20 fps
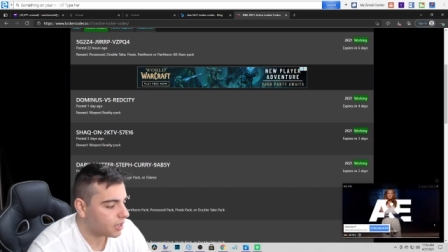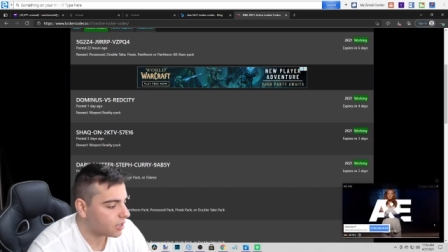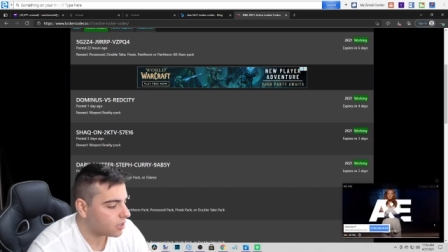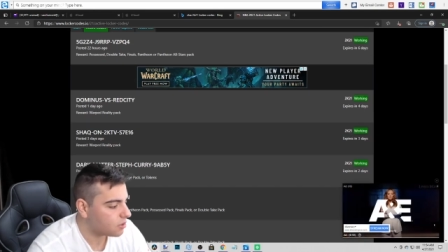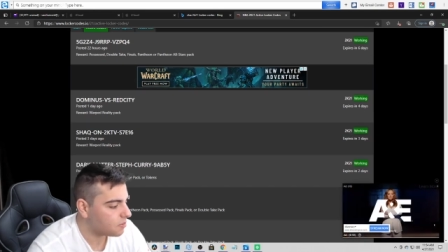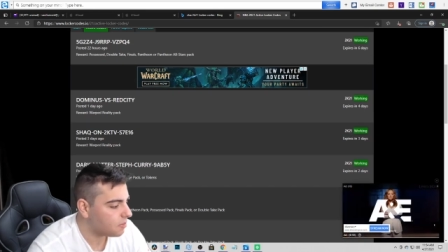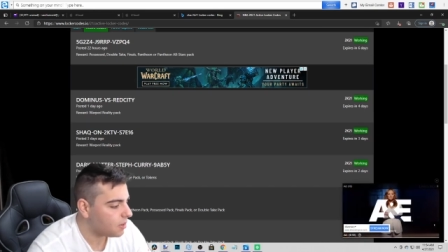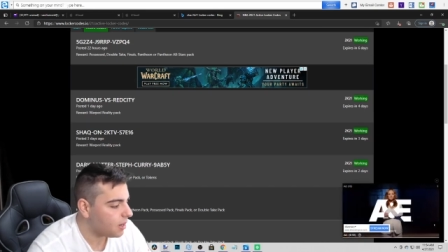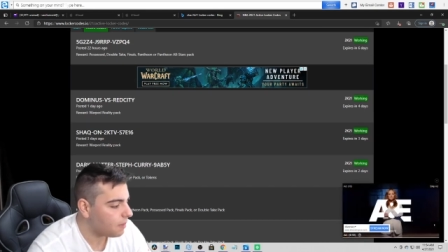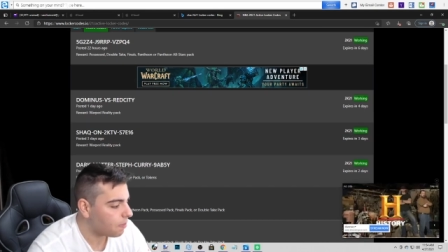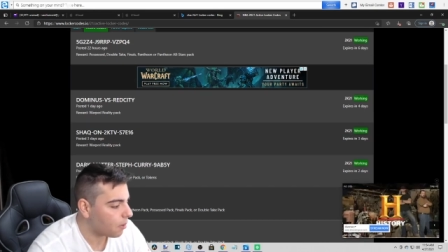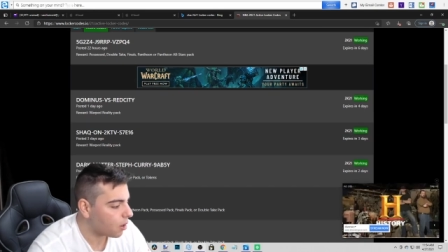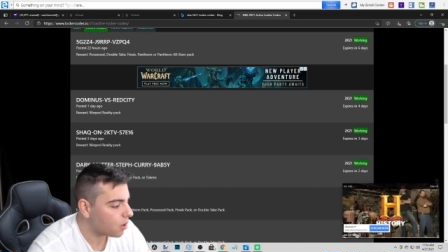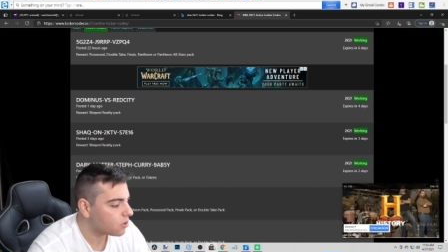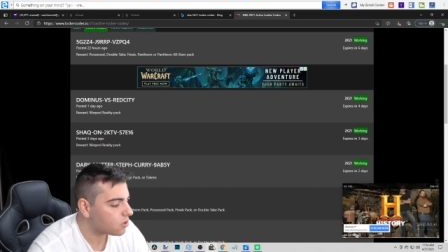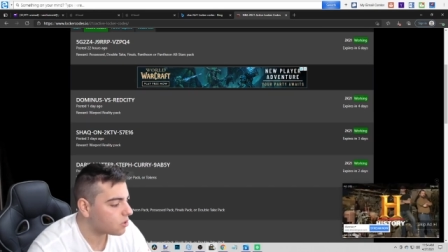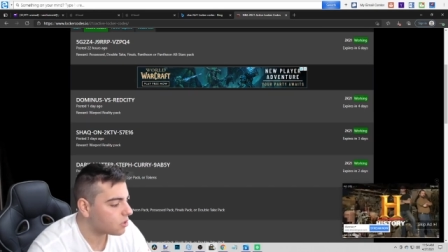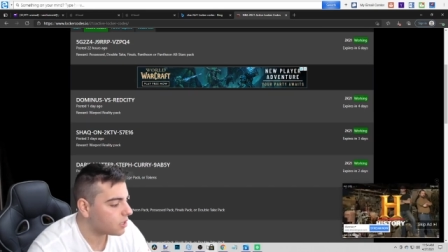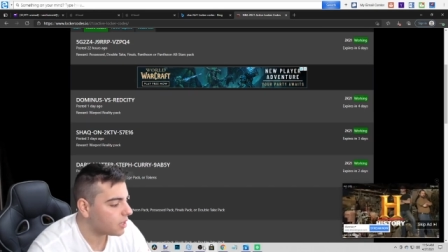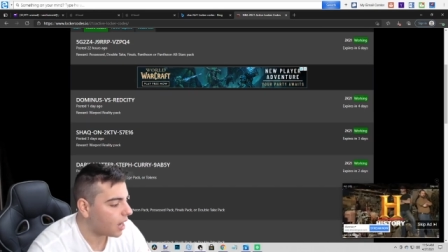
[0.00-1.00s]
Because me
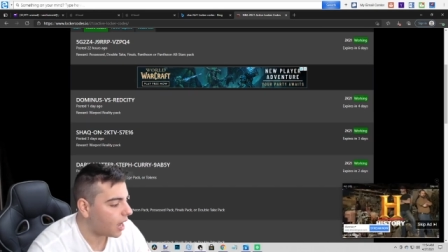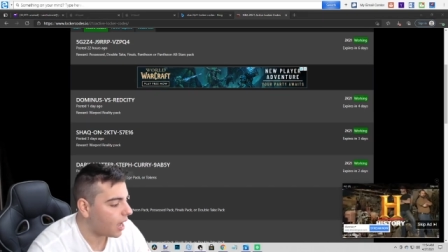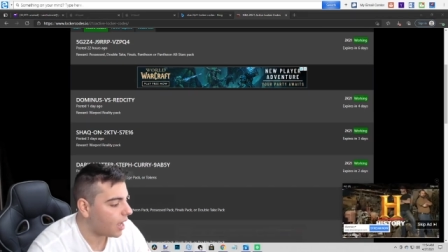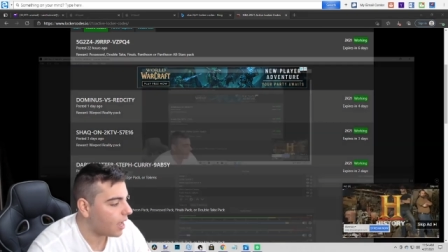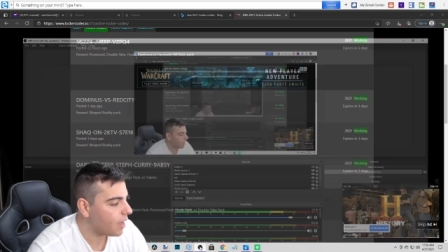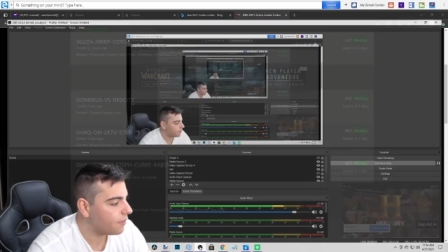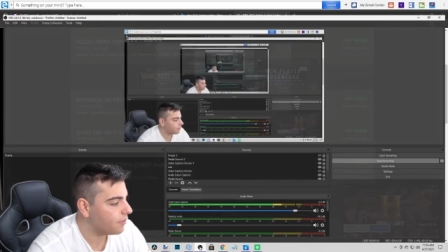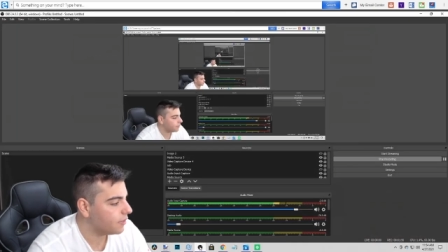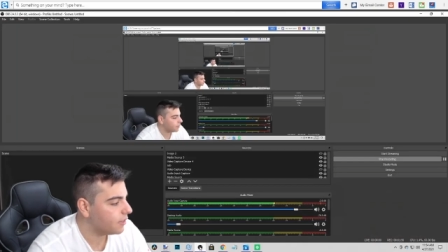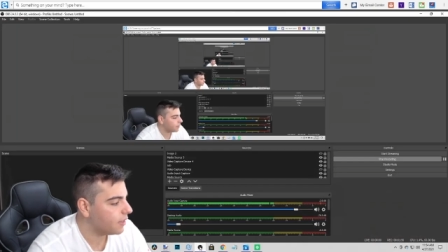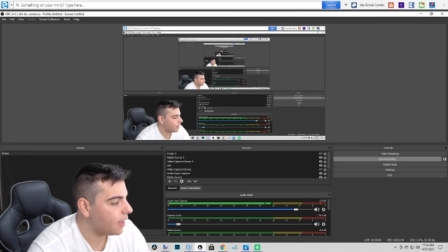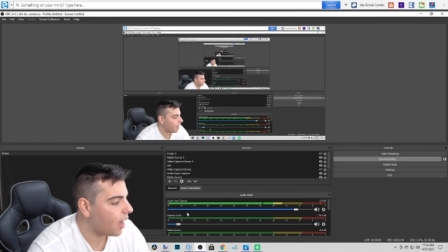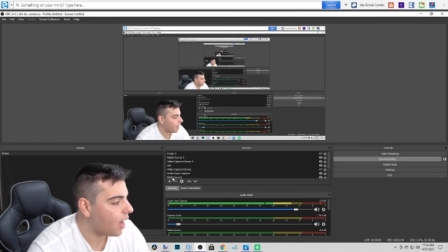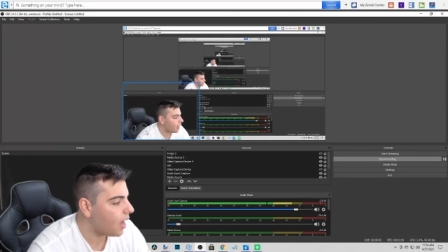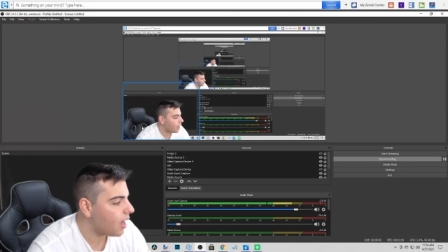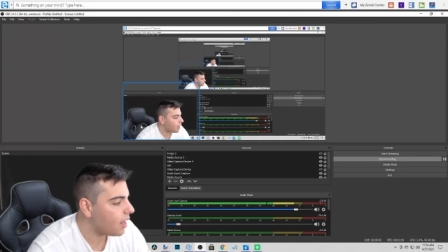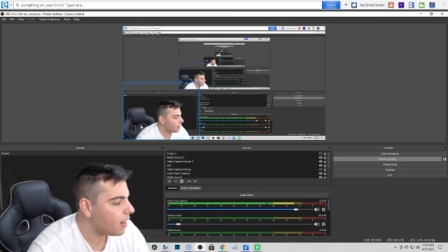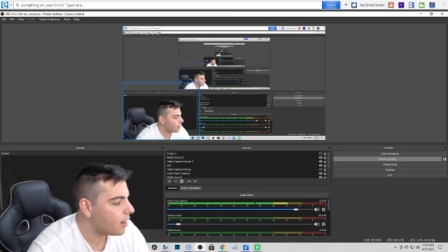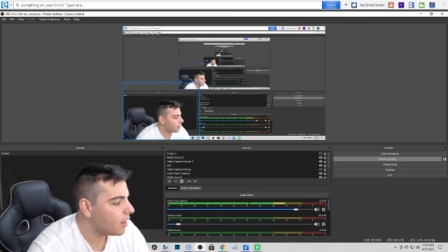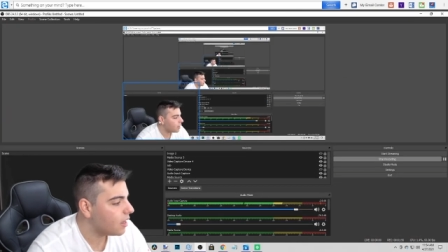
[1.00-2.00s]
personally, I have
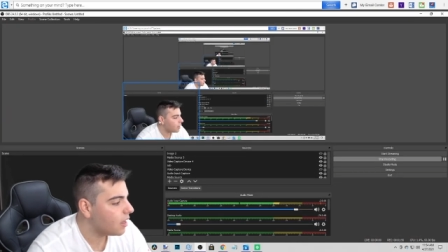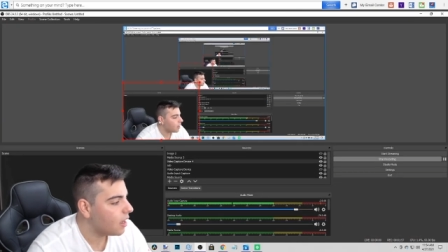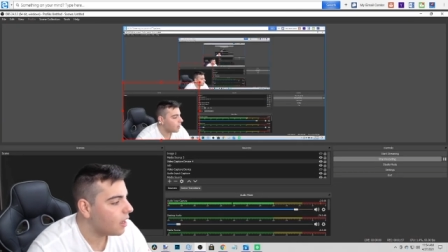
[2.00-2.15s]
not.